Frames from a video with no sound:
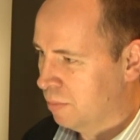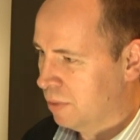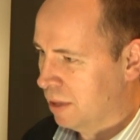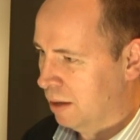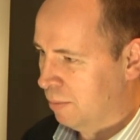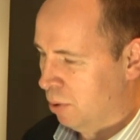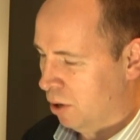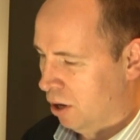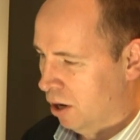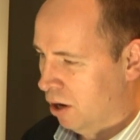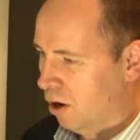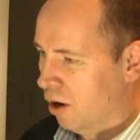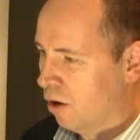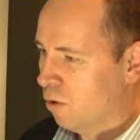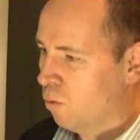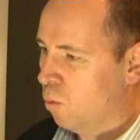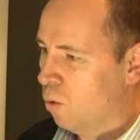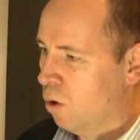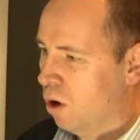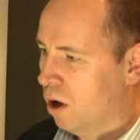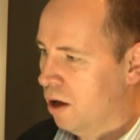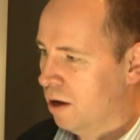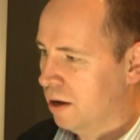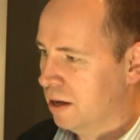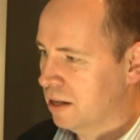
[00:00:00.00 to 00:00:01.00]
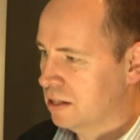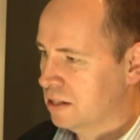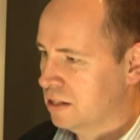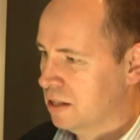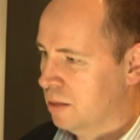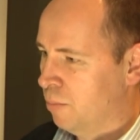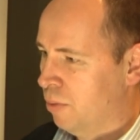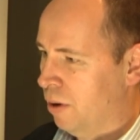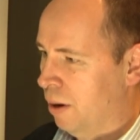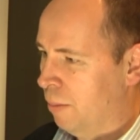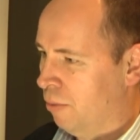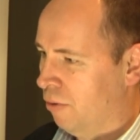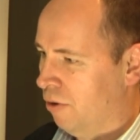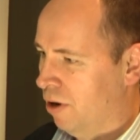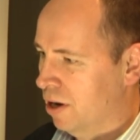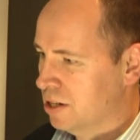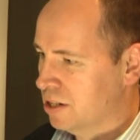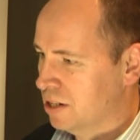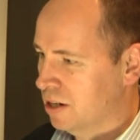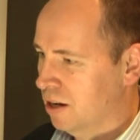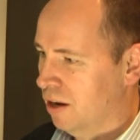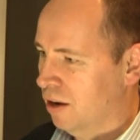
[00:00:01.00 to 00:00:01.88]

They put a lot of work into the preparation.